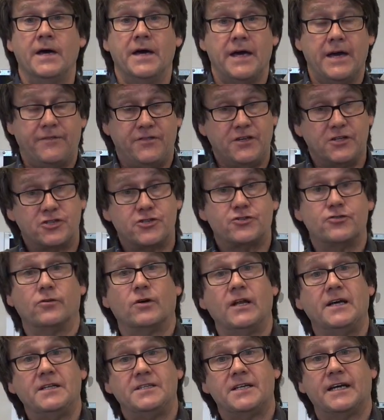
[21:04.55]
If you're
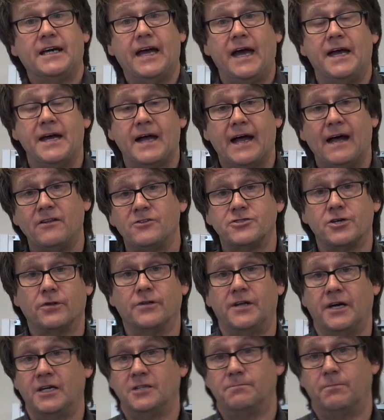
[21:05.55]
struggling to get your hands on
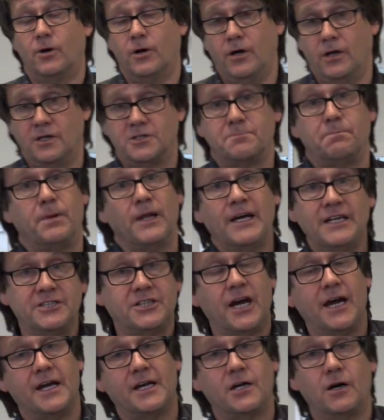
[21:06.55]
these boilers, please
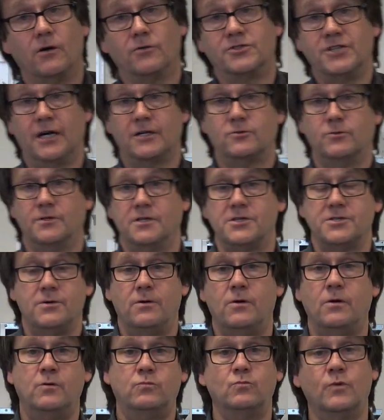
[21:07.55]
get in contact with us.
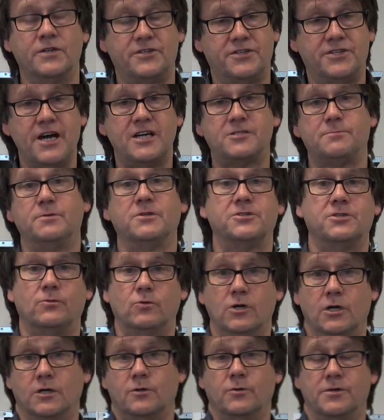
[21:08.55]
We're desperate to
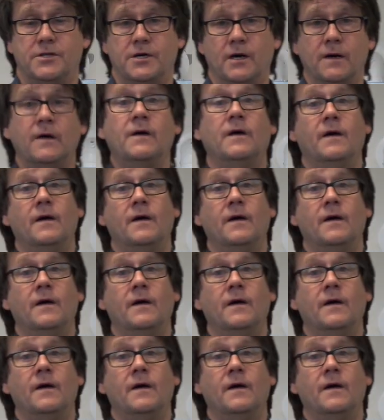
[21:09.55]
work with you.